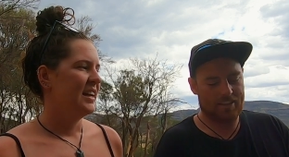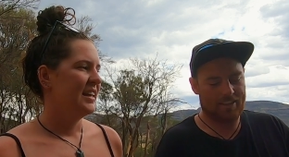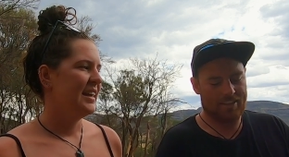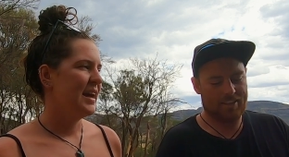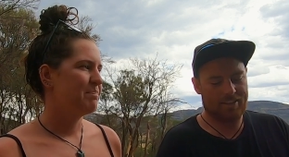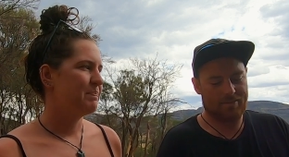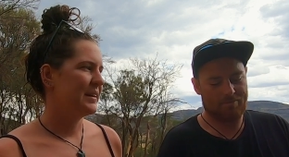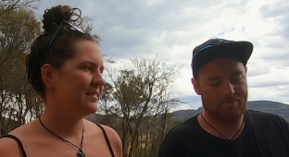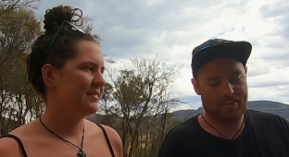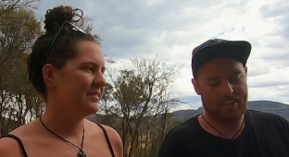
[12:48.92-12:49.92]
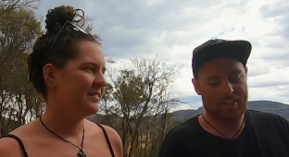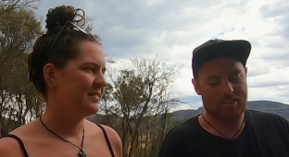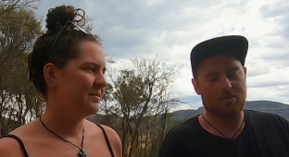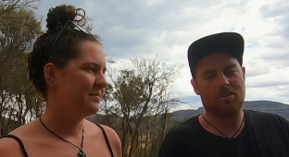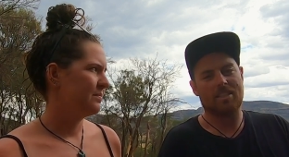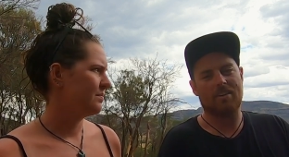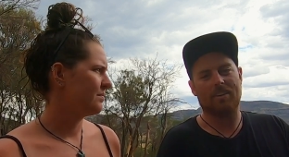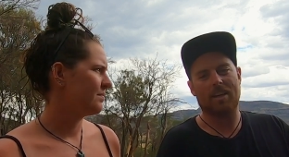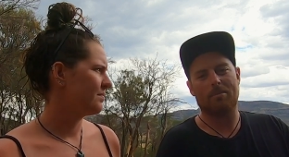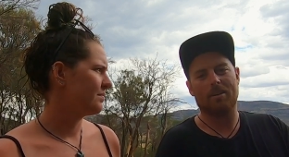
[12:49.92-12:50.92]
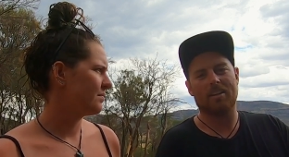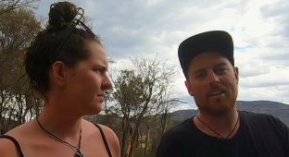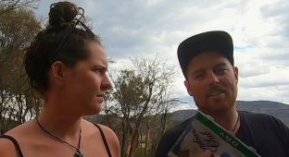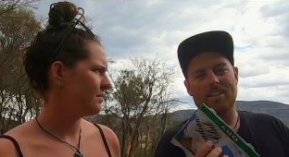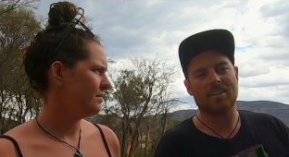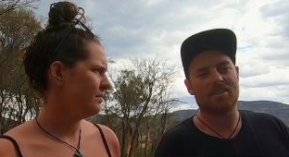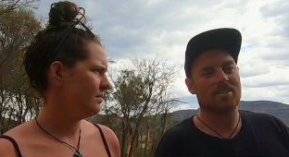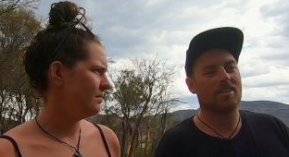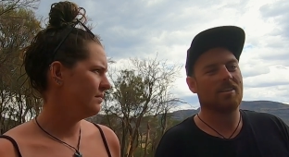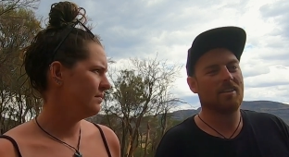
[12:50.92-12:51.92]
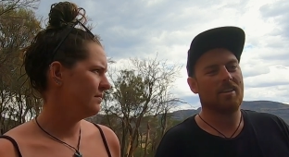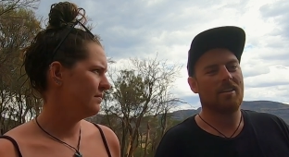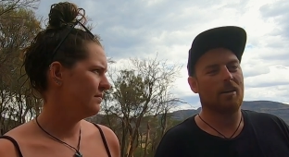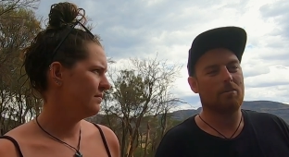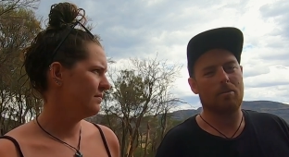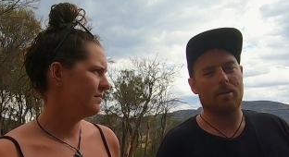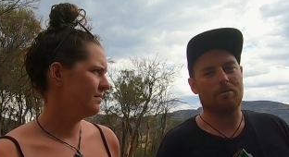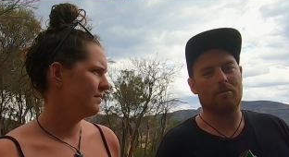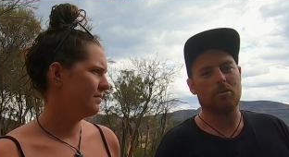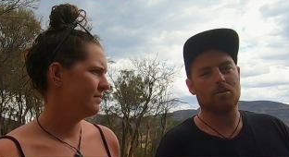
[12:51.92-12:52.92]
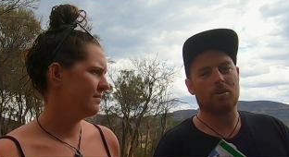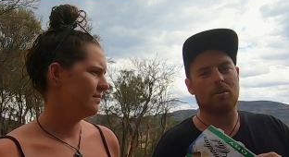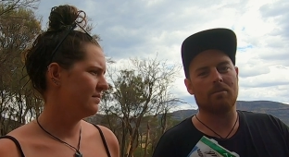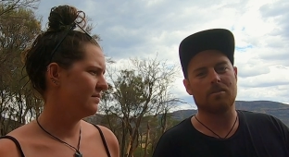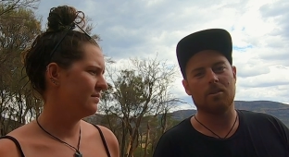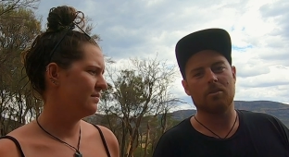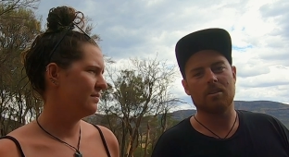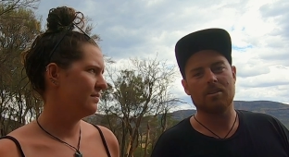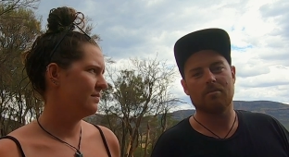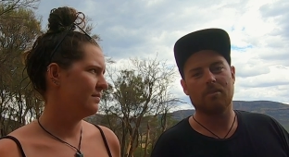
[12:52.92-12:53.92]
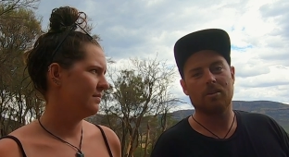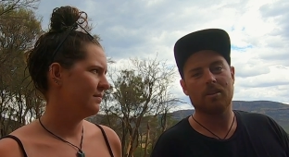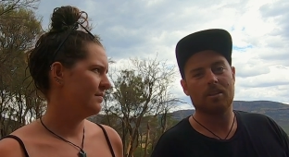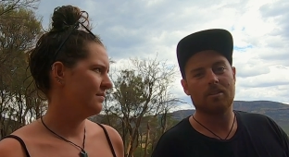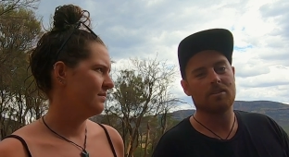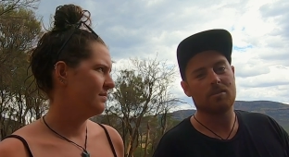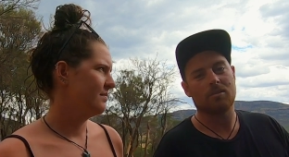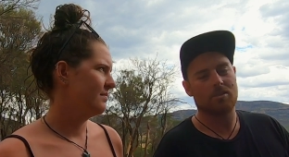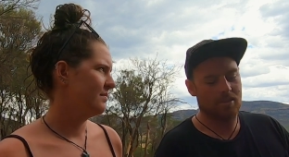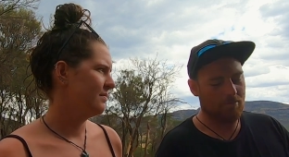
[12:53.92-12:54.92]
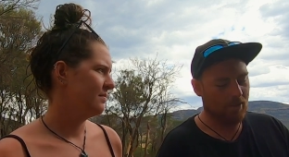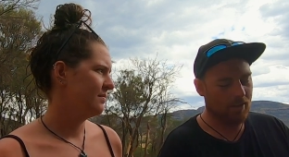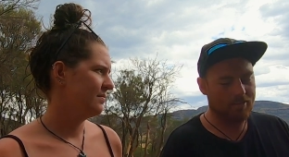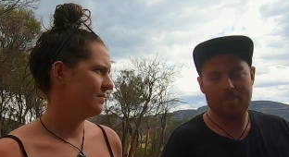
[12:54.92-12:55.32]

Speaker 1: Yeah. Yep. So we'll just have a couple of these each. I'll probably have four, she'll have two, and some vodka if she wants it, but